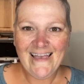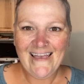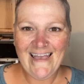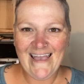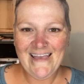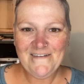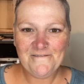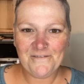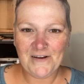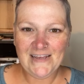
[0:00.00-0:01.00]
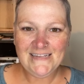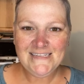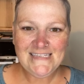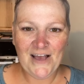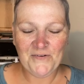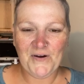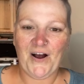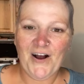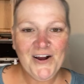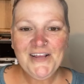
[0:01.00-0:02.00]
Hey friends, how
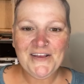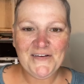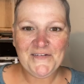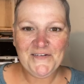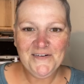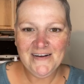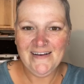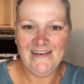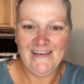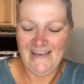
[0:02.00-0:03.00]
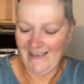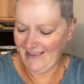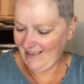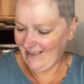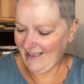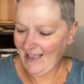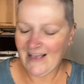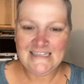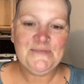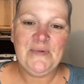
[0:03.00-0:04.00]
are you? It
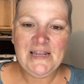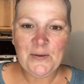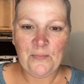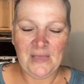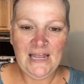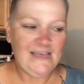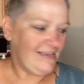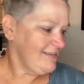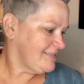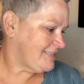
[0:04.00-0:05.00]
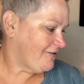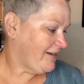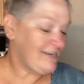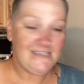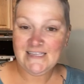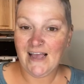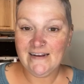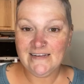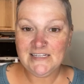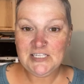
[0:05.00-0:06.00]
has been a minute, so I
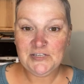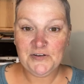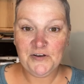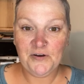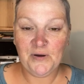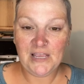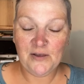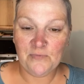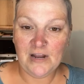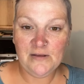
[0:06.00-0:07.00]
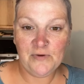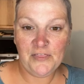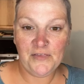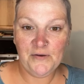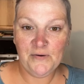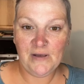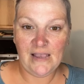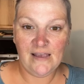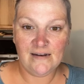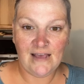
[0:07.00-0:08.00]
decided to get ready with you
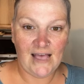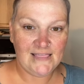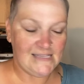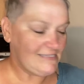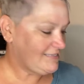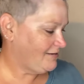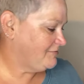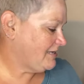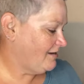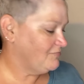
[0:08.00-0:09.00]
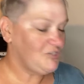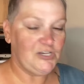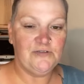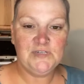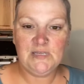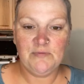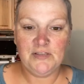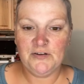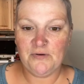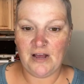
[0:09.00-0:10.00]
and at the same time show you some of
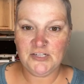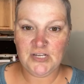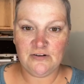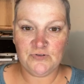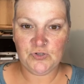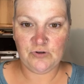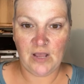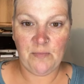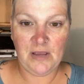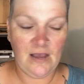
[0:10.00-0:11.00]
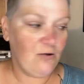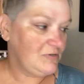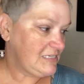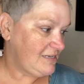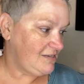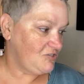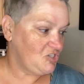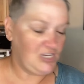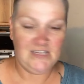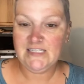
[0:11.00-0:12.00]
the new eyeshadows that are coming out in
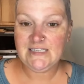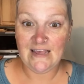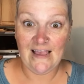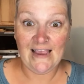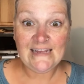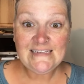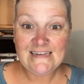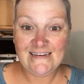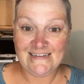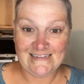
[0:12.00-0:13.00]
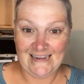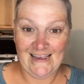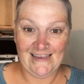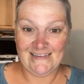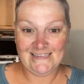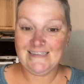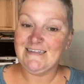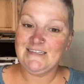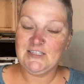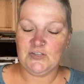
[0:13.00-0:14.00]
just 8 days.
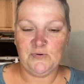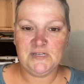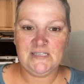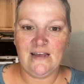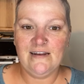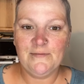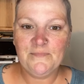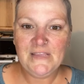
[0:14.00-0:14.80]
So exciting.